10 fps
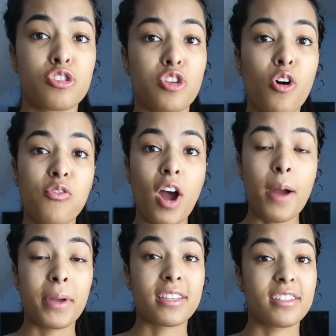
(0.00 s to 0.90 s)
So far
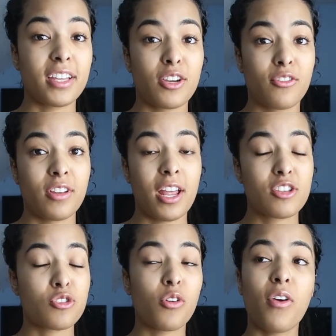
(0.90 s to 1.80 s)
I'm
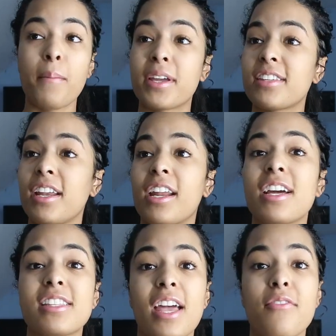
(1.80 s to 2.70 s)
excited
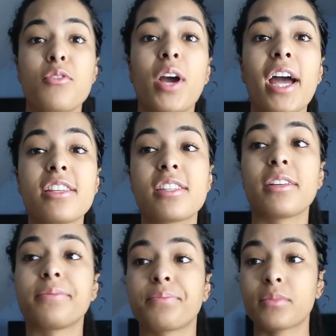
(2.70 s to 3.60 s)
because if you guys
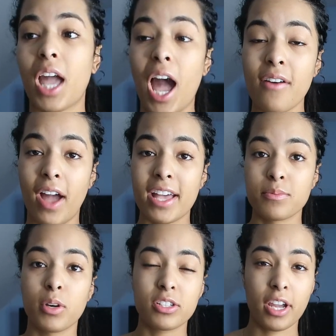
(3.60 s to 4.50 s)
have as
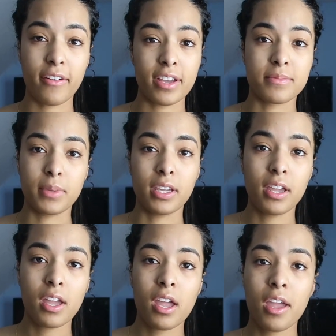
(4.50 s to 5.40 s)
much hair as me,
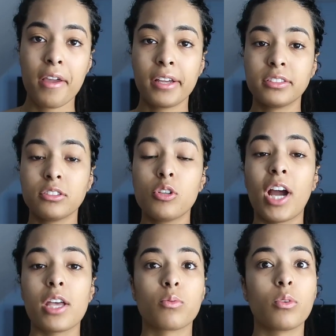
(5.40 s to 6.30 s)
you
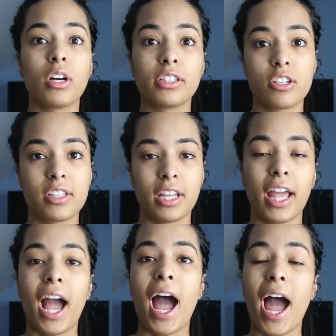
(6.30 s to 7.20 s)
guys will understand.
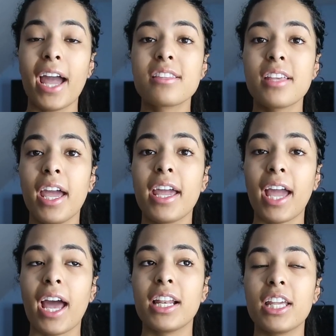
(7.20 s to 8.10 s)
Like, I
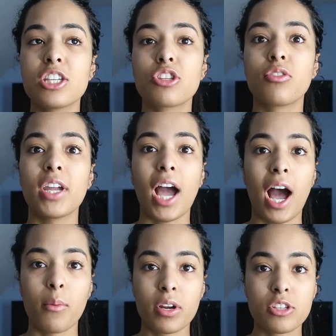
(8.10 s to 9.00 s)
take at least 3
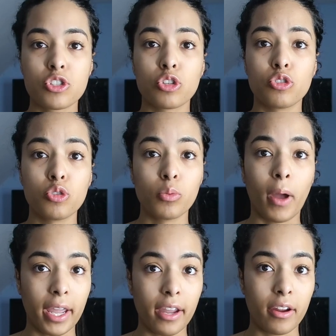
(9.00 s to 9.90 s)
hours to do
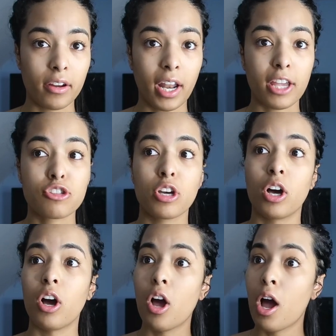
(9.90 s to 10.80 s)
my hair, like
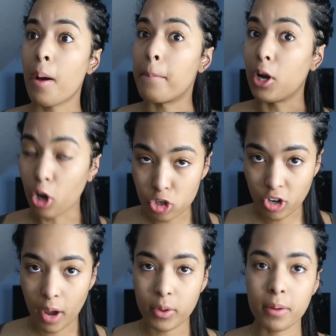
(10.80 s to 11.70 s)
to blow
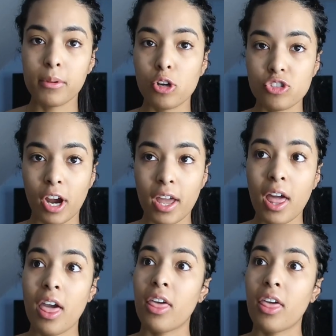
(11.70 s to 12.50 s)
dry with a blow dry,